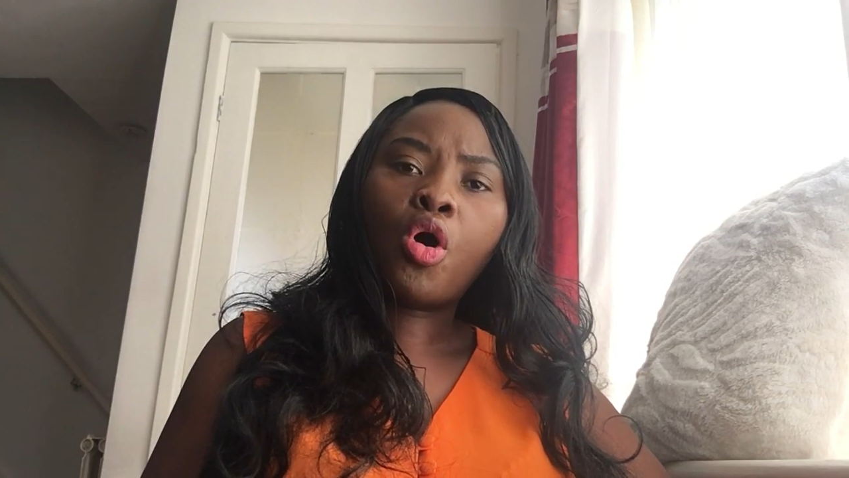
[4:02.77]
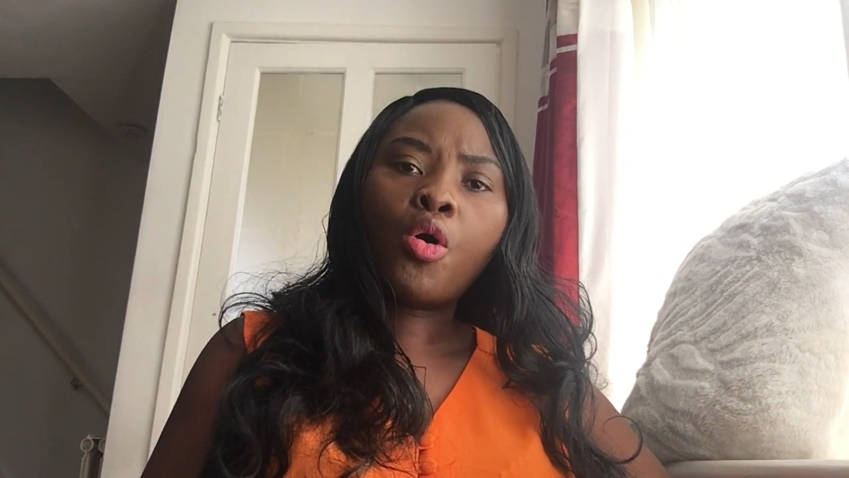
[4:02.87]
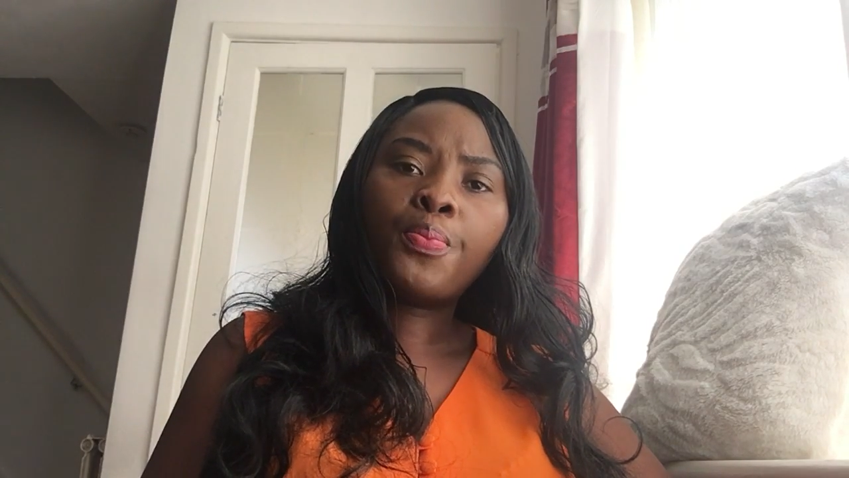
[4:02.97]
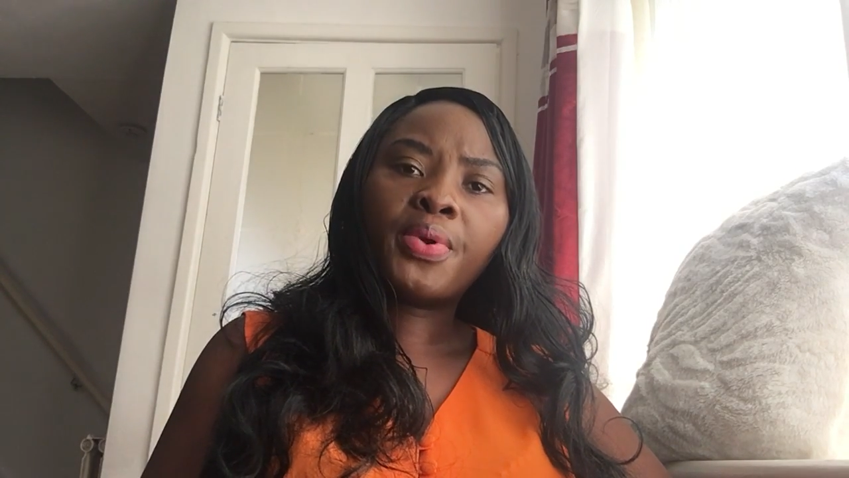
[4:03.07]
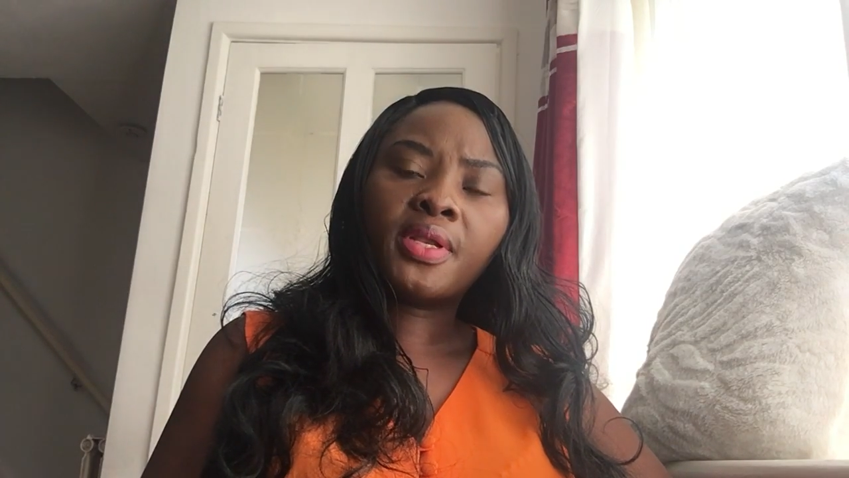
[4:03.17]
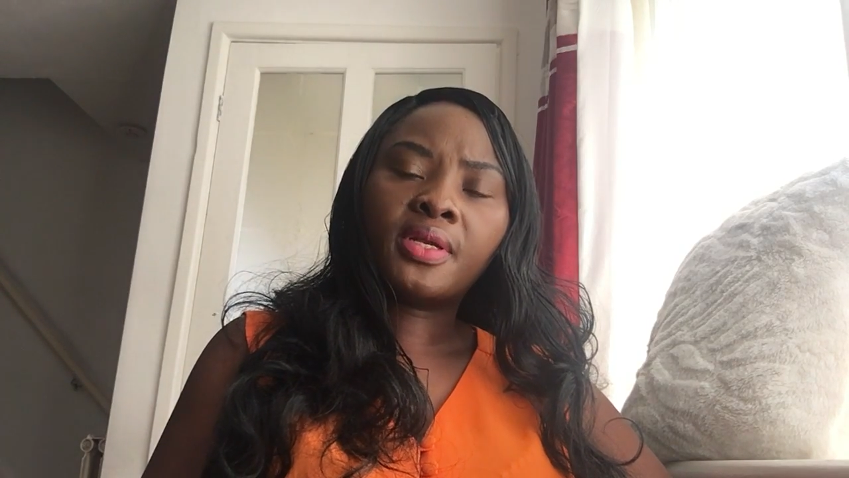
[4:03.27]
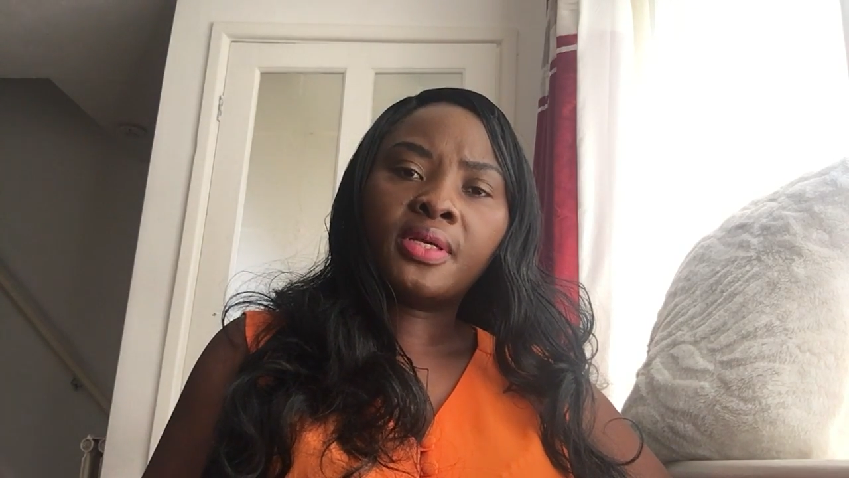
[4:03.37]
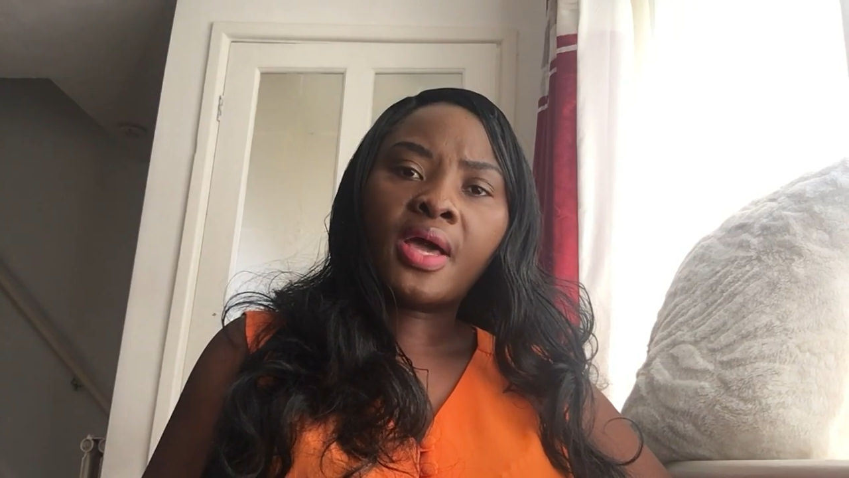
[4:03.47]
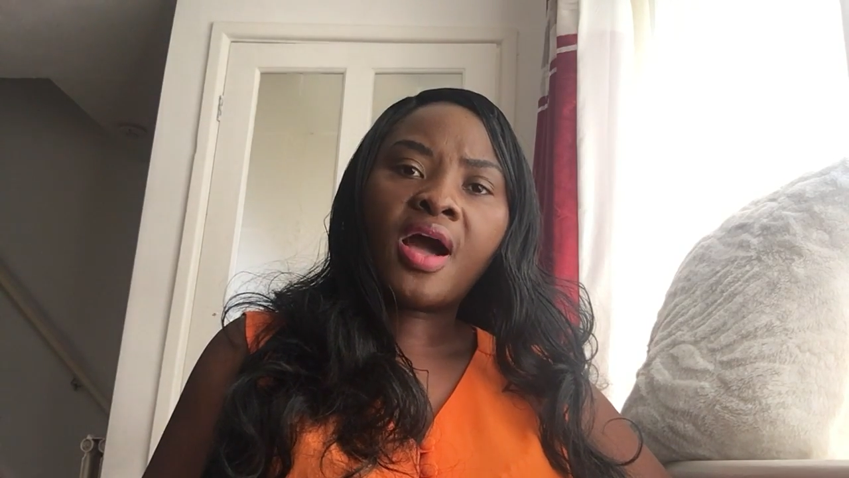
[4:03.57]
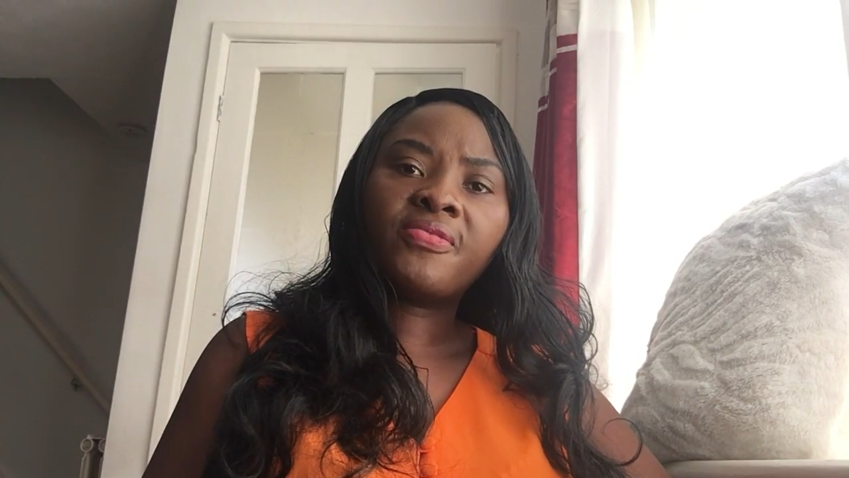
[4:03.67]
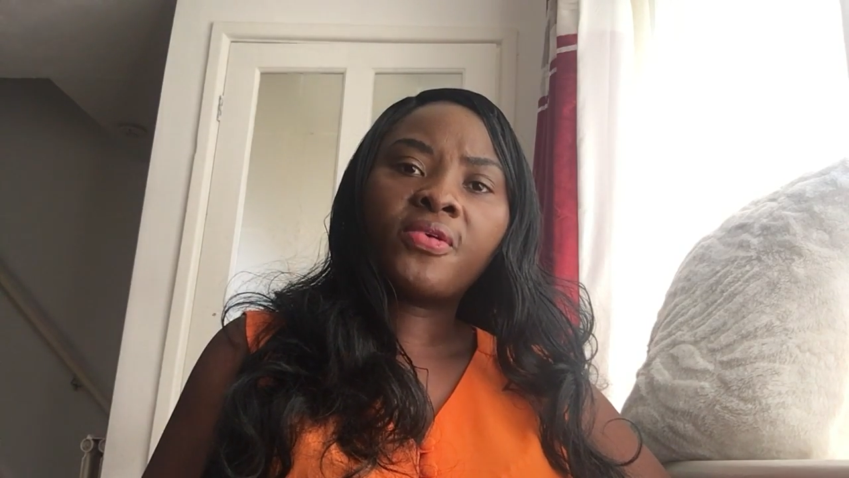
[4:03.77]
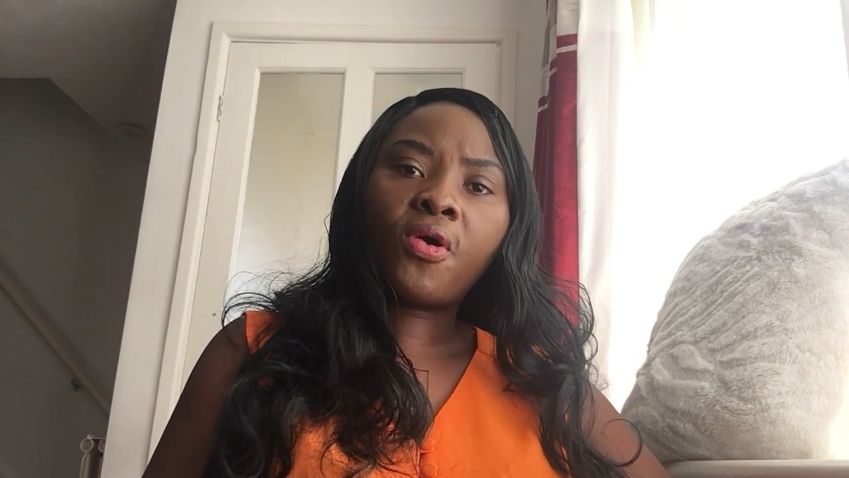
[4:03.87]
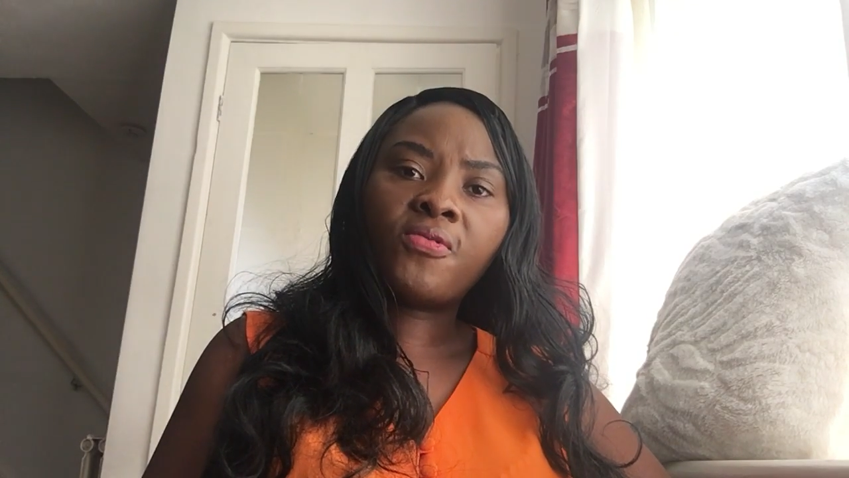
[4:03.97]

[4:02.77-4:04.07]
openly have